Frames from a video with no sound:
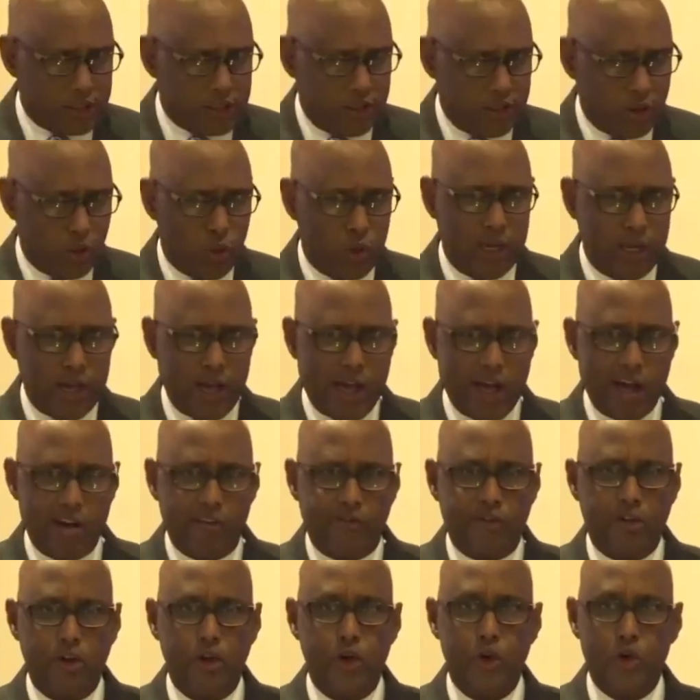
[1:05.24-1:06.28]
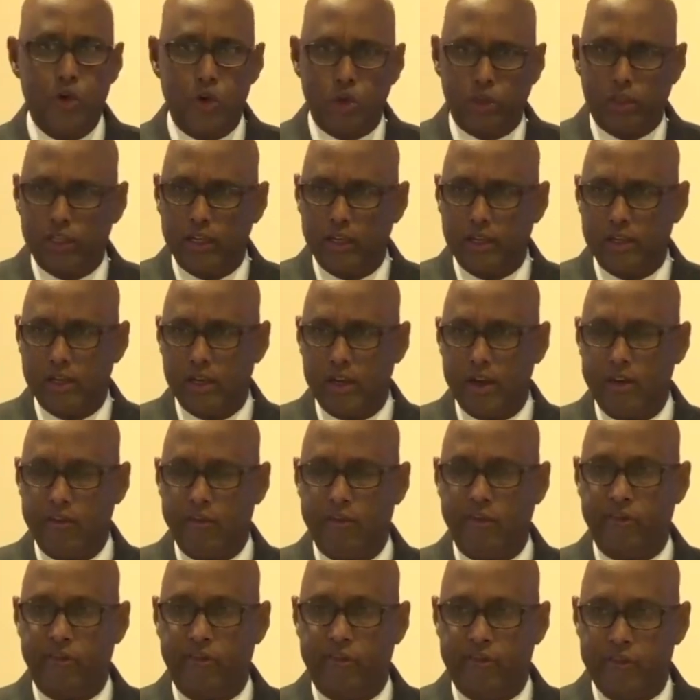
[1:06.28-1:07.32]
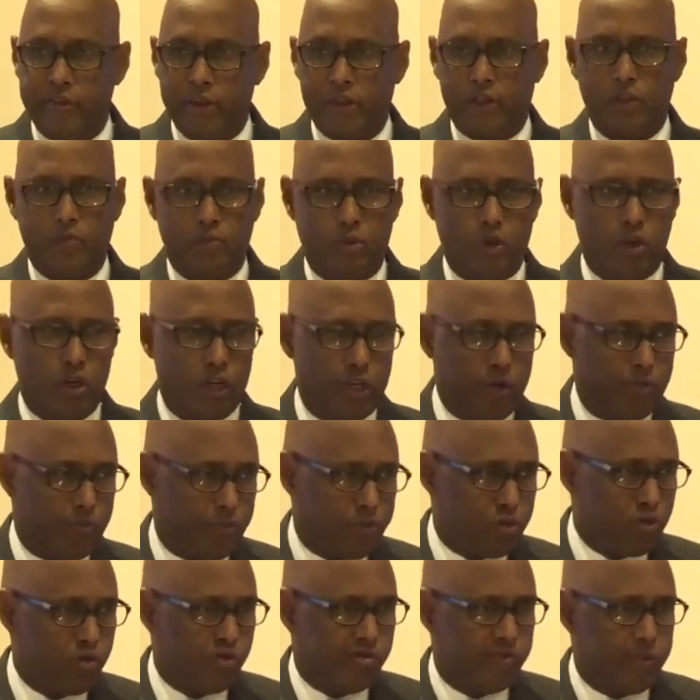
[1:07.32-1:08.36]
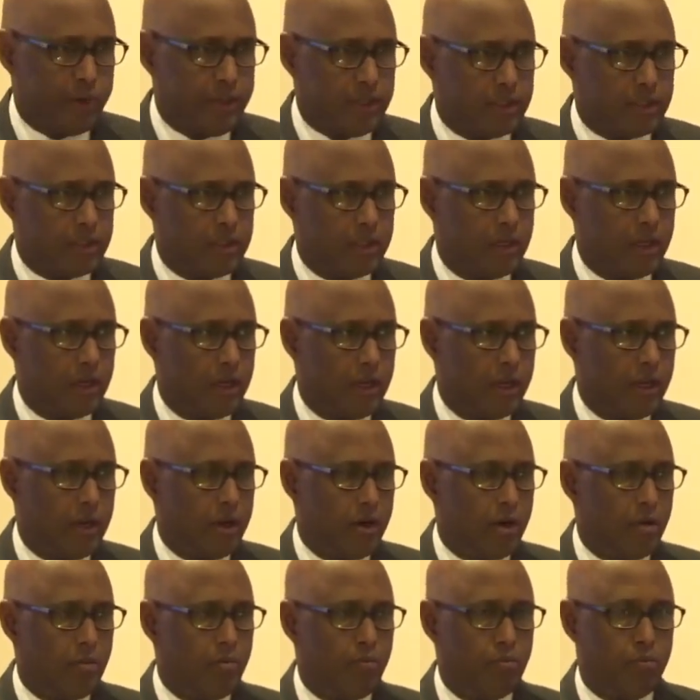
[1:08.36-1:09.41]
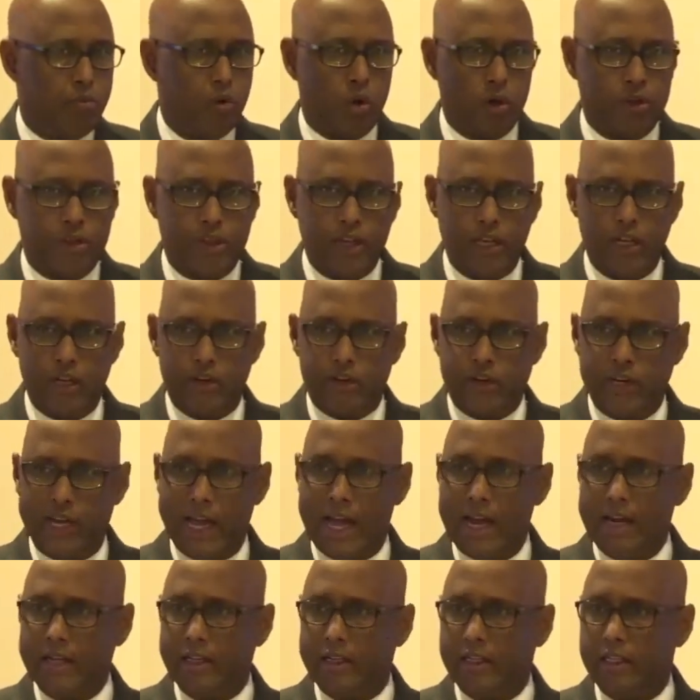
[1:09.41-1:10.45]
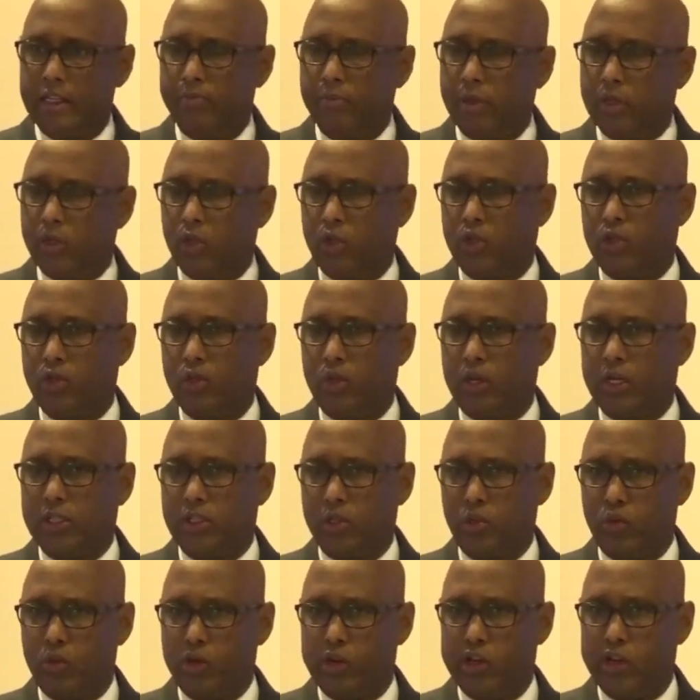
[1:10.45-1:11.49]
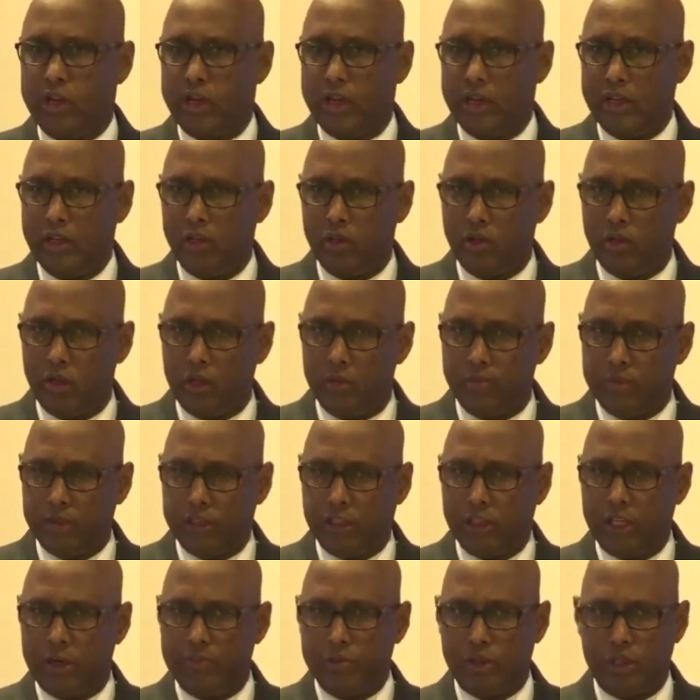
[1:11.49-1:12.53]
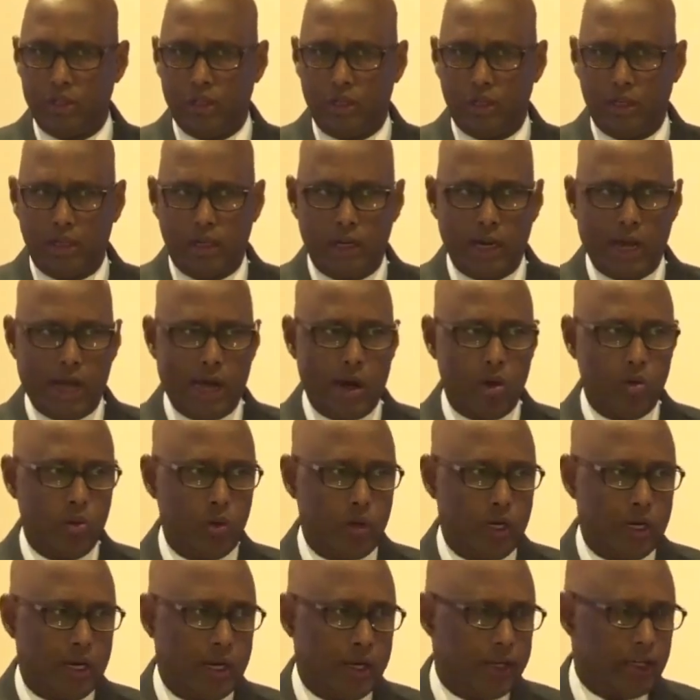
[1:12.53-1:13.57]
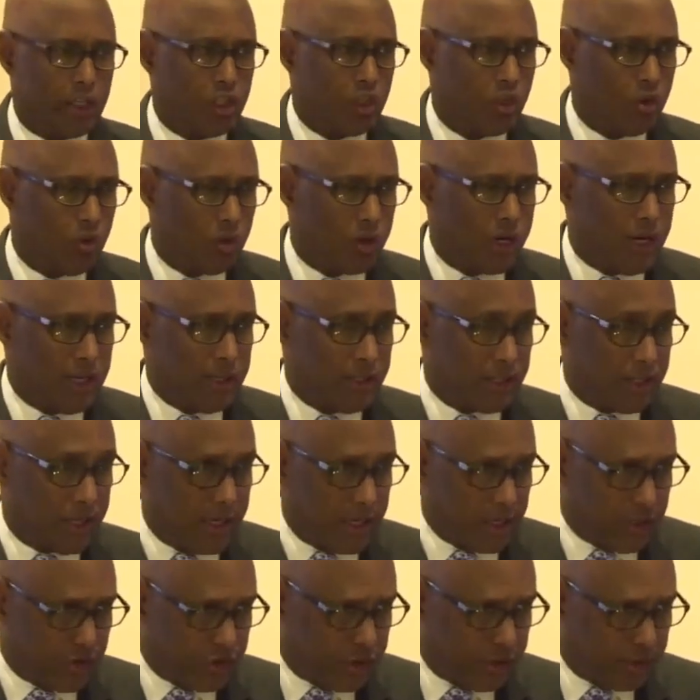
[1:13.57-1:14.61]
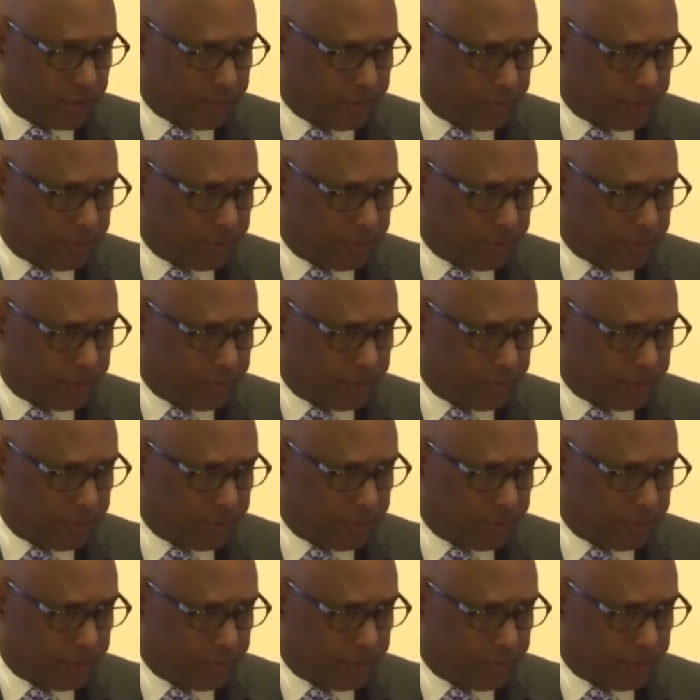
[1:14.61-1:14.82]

See, we have noted visible improvements both in reality but also as a way, you know, in perception in how we are getting on as a country.